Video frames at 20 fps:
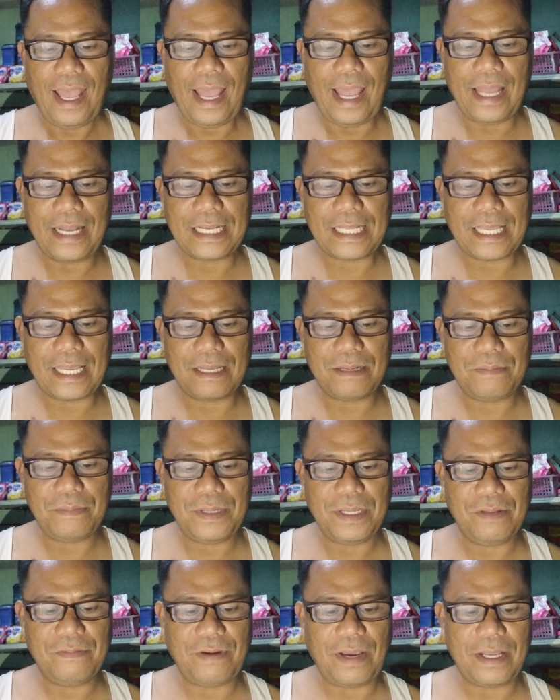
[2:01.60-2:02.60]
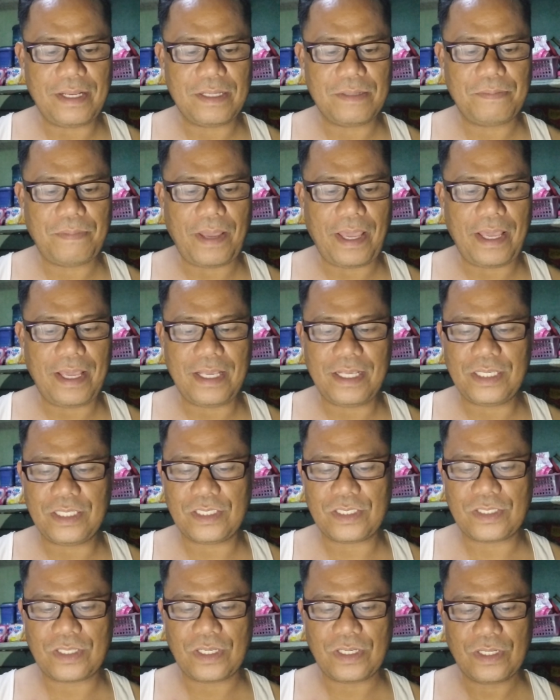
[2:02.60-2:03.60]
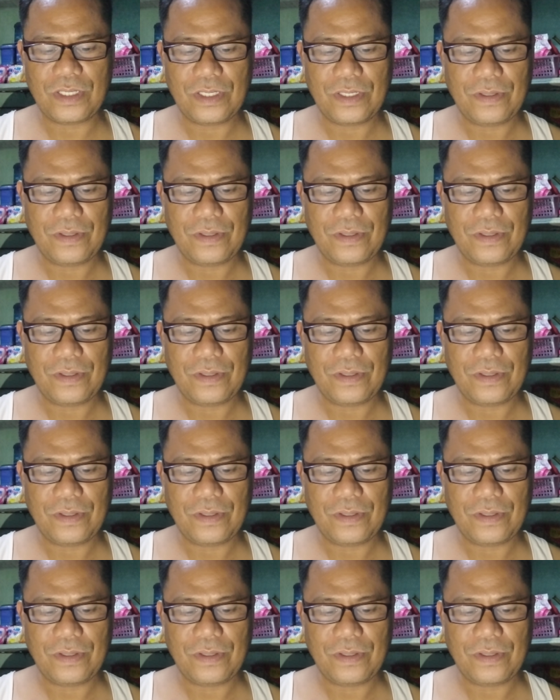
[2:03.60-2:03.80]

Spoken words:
and can be divided based